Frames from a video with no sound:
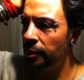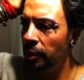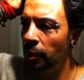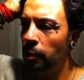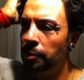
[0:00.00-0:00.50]

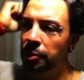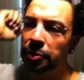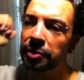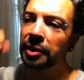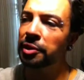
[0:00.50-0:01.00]
cold
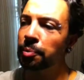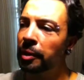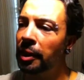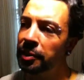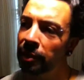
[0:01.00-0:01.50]
just
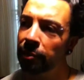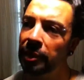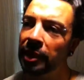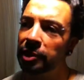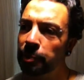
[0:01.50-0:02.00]
disappears and
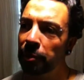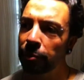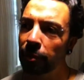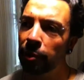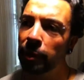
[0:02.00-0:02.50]
everything has to be
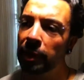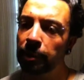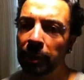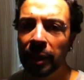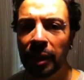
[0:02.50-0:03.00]
thrown away,
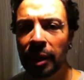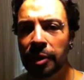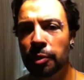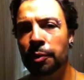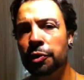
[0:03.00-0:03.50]
but
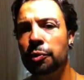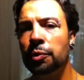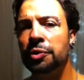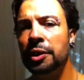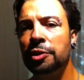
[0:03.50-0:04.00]
as long as you're
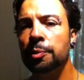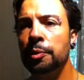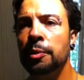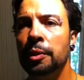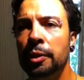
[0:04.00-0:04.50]

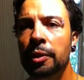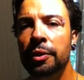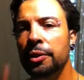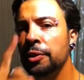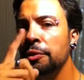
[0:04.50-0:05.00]
sensible,
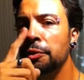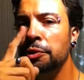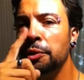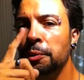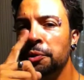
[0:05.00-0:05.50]
use
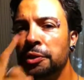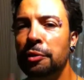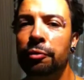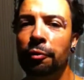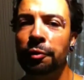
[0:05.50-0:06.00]
the old
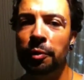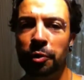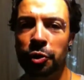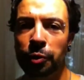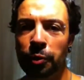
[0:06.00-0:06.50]
sniffer if you're
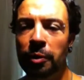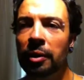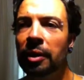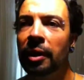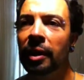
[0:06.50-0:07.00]
not sure,
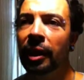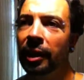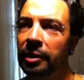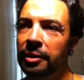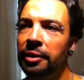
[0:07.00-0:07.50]

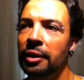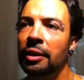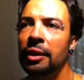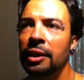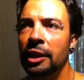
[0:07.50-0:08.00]
and
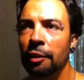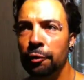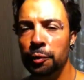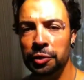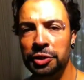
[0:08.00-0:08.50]
if
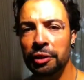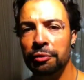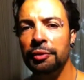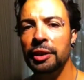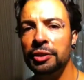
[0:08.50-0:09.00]
you've got
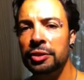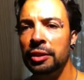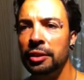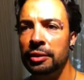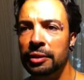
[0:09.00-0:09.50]
stuff that's
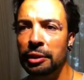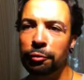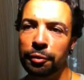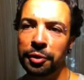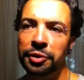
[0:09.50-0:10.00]

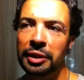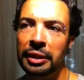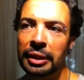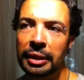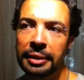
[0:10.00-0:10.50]
defrosting
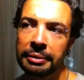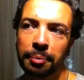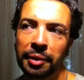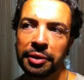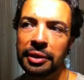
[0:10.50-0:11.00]
in there, then the
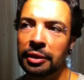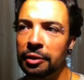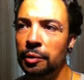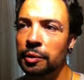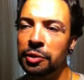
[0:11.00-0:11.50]
best thing to
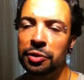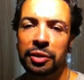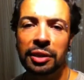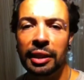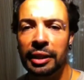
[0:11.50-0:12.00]
do is just
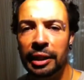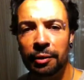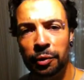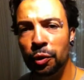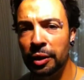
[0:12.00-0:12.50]
to take it out
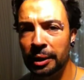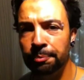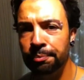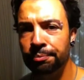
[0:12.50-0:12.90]
and cook it.